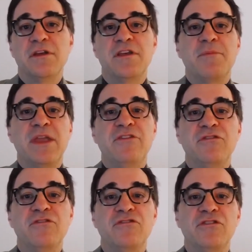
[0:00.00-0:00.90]
that
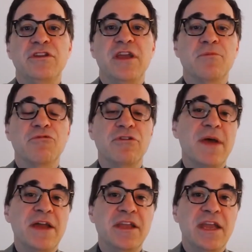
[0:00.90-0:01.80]
patients should get
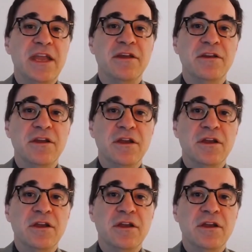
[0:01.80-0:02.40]
pre-medicated,